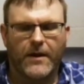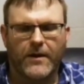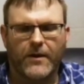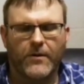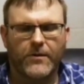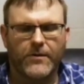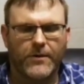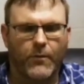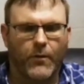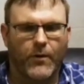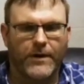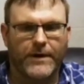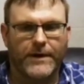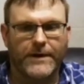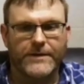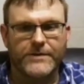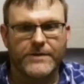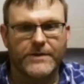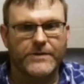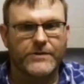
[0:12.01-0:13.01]
currently
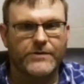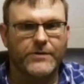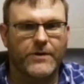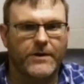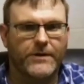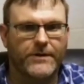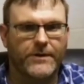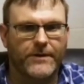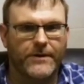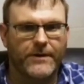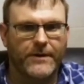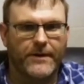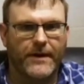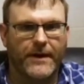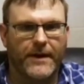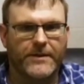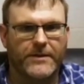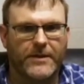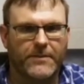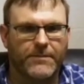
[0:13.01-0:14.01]
working as an instructor
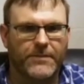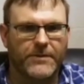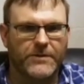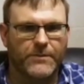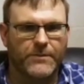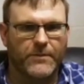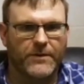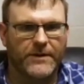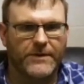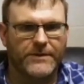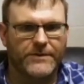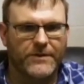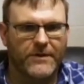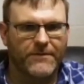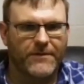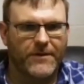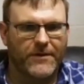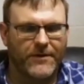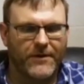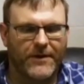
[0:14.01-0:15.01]
at the Pittsburgh Institute
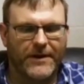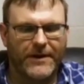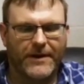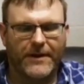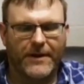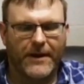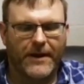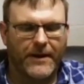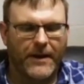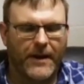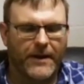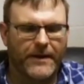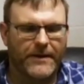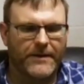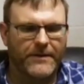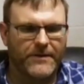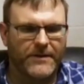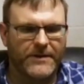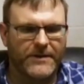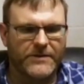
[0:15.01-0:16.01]
of Aeronautics. And I got
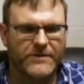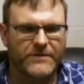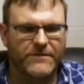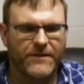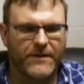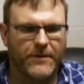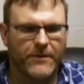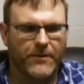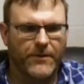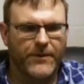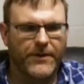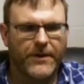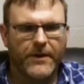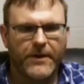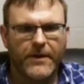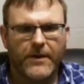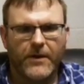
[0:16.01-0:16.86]
into this field